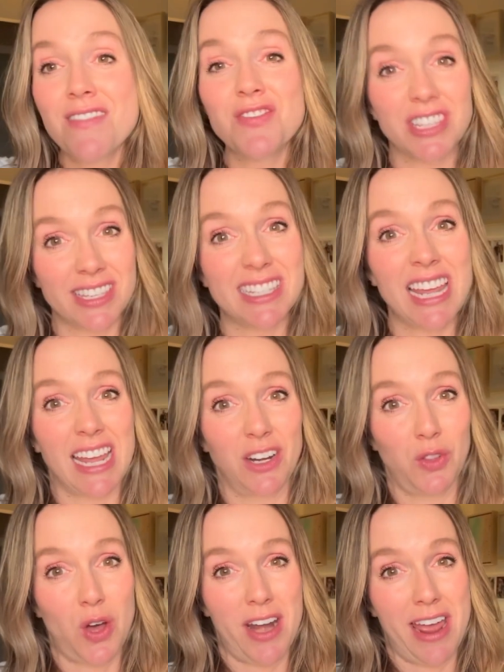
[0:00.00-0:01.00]
this is taking a
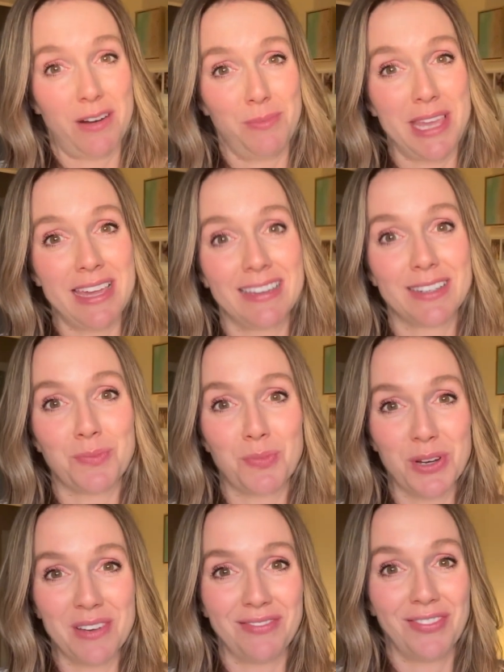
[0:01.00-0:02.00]
lot out of me to
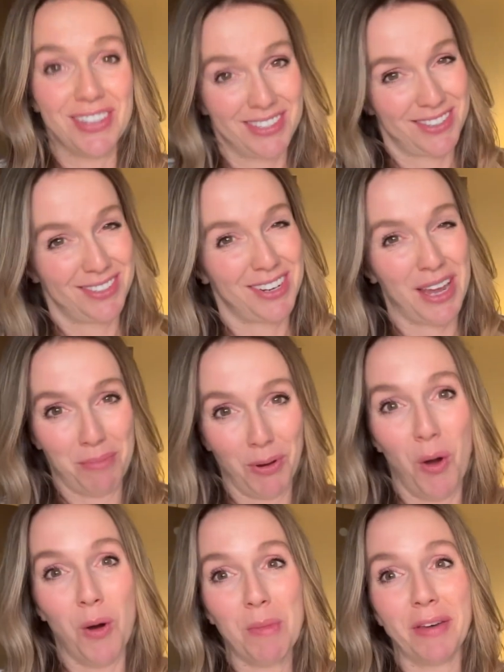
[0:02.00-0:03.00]
put this type of
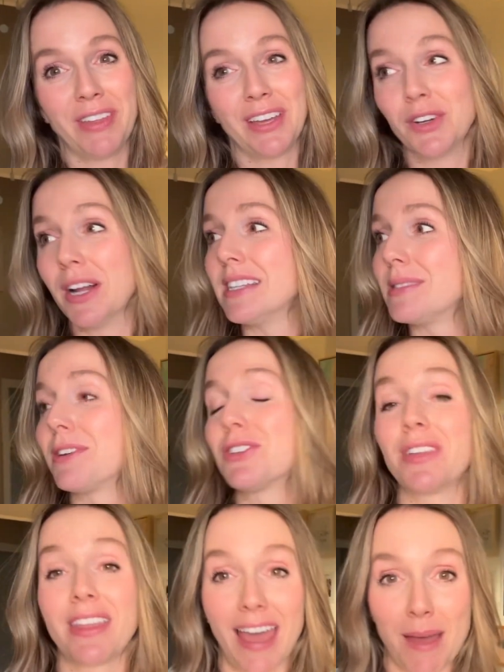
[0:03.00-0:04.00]
home on the internet,
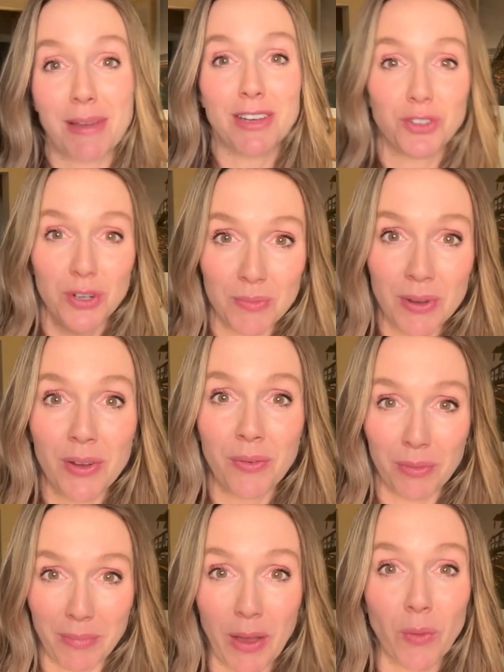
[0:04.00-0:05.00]
especially that bedroom
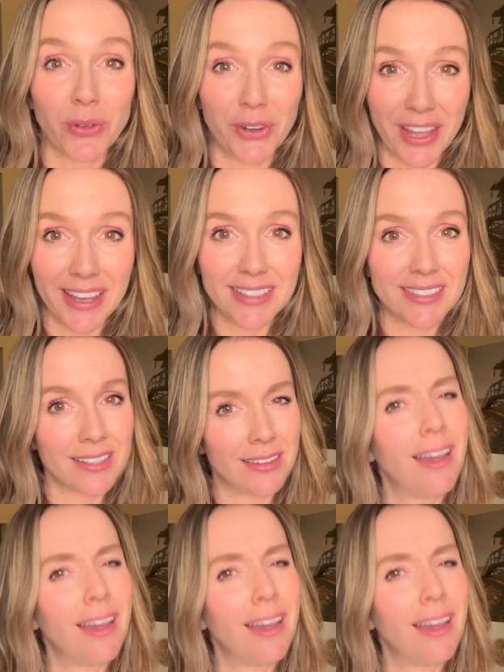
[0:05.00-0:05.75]
with my older kids.